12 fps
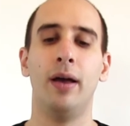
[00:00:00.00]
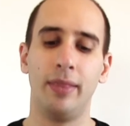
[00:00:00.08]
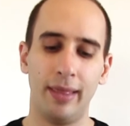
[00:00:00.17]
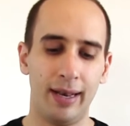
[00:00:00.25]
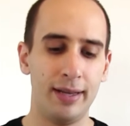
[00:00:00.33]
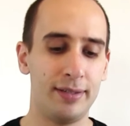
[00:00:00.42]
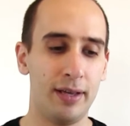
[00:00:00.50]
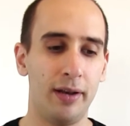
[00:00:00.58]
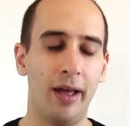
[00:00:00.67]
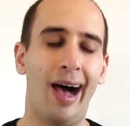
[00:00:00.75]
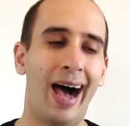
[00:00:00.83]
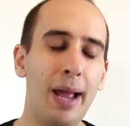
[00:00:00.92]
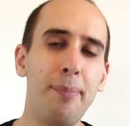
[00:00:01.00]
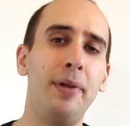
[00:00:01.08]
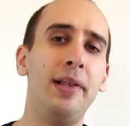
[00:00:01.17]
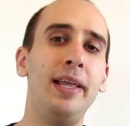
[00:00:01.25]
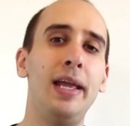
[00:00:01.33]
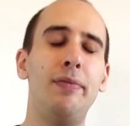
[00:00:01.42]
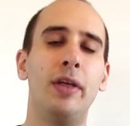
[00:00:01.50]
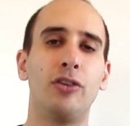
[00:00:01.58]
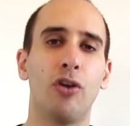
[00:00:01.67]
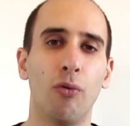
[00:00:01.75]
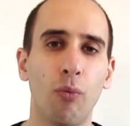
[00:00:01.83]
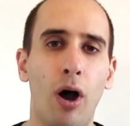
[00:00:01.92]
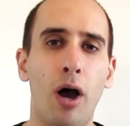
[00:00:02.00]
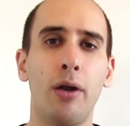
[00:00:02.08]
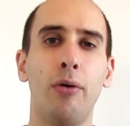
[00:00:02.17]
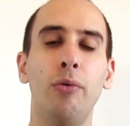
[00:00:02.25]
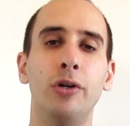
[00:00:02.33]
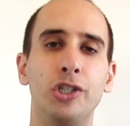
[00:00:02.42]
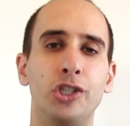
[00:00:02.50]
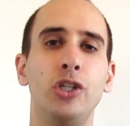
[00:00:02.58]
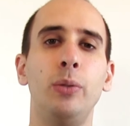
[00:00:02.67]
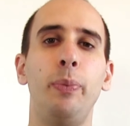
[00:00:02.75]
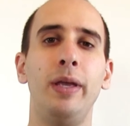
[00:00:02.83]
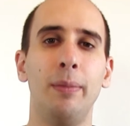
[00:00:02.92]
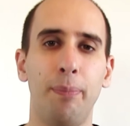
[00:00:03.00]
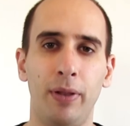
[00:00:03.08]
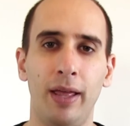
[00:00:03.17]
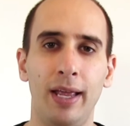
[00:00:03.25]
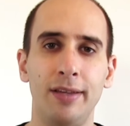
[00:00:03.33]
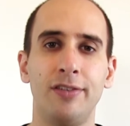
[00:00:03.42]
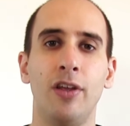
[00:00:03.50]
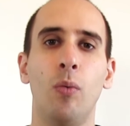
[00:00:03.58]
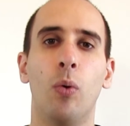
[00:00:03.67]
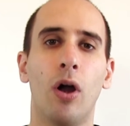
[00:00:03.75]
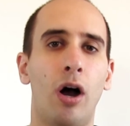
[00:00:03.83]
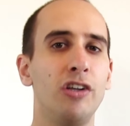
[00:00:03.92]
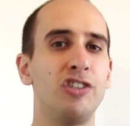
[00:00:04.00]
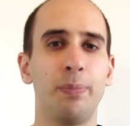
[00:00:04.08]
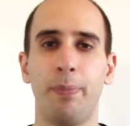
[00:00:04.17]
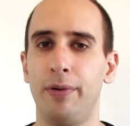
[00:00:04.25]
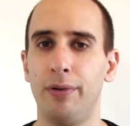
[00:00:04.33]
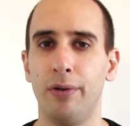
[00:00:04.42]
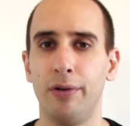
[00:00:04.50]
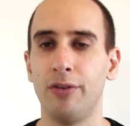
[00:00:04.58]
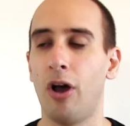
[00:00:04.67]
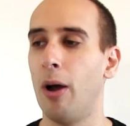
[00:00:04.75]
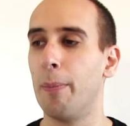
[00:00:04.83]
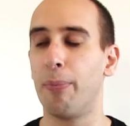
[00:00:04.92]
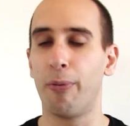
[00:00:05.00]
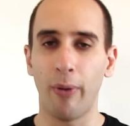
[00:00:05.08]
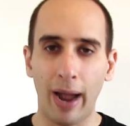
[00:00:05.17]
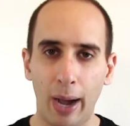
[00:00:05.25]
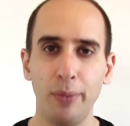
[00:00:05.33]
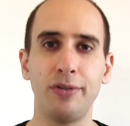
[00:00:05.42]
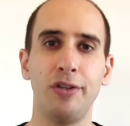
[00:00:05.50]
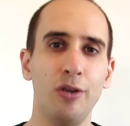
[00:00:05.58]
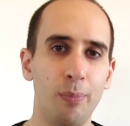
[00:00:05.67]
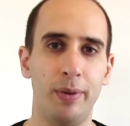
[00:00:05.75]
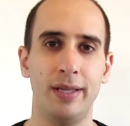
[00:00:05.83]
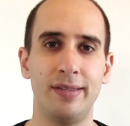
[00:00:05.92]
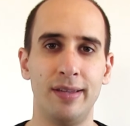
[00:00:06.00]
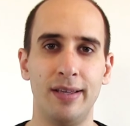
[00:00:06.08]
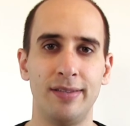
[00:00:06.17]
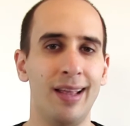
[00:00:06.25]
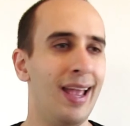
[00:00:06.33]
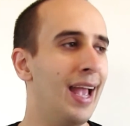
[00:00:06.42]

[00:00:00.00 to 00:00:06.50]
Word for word: Then I said, I believe that Toronto should be a place where entrepreneurs are proud to do business